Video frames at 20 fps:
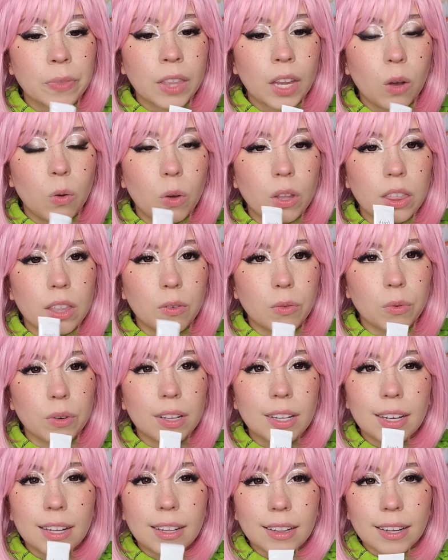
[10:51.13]
with a
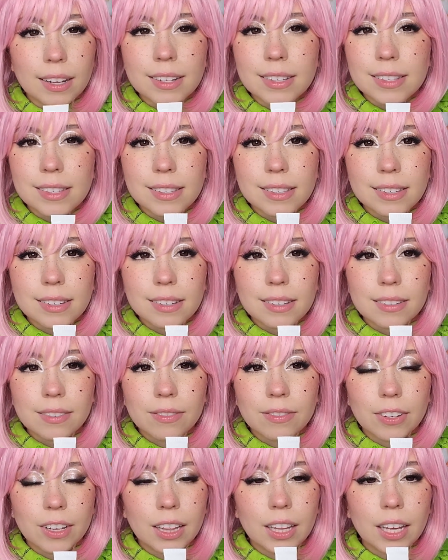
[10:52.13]
really cleansed
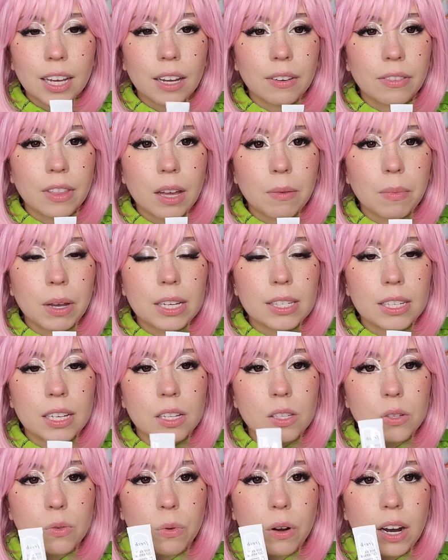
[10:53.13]
feeling, if that makes
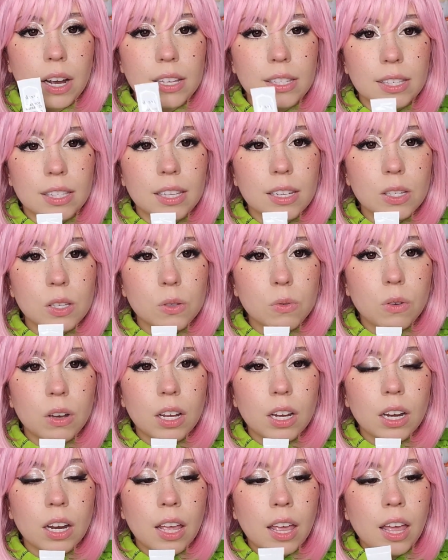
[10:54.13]
sense. Whereas this
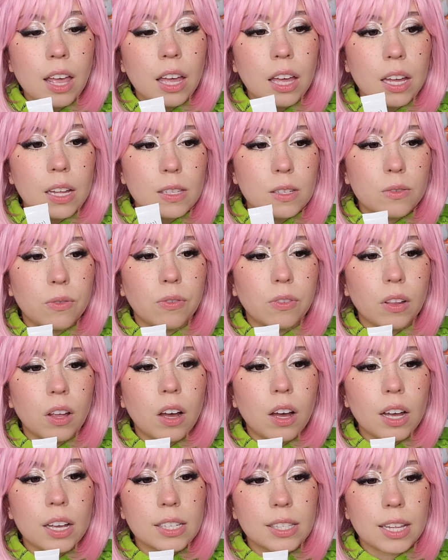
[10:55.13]
one, its
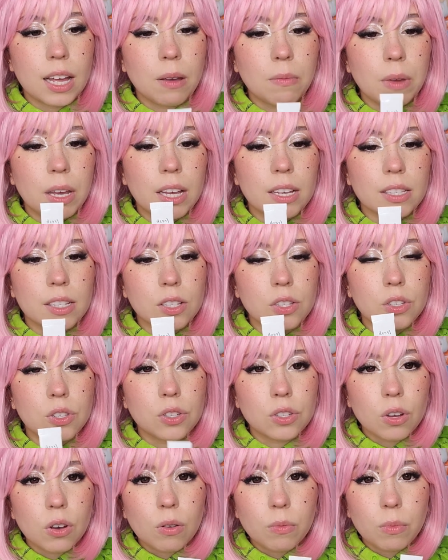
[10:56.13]
flaw is that because it's
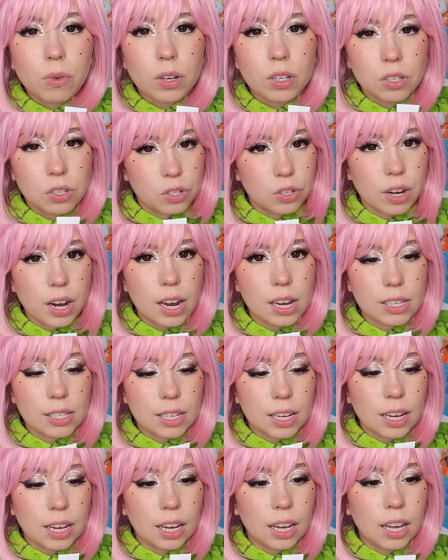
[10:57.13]
so
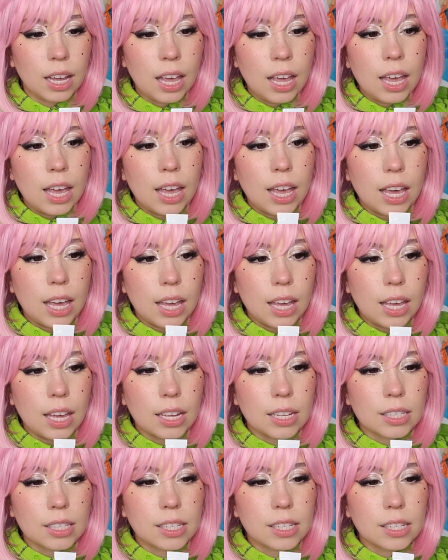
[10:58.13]
moisturizing,
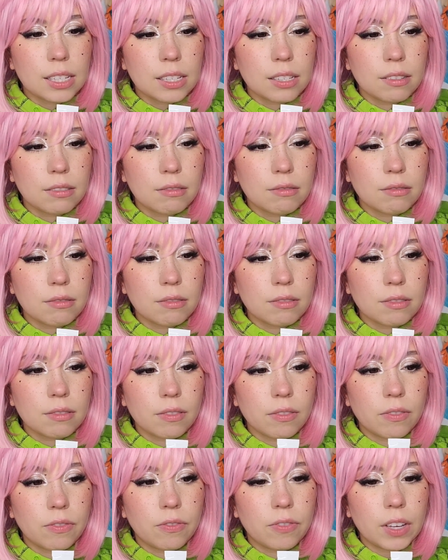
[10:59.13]
it
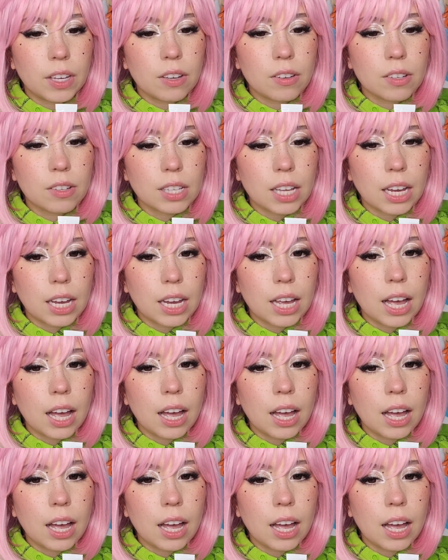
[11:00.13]
feels like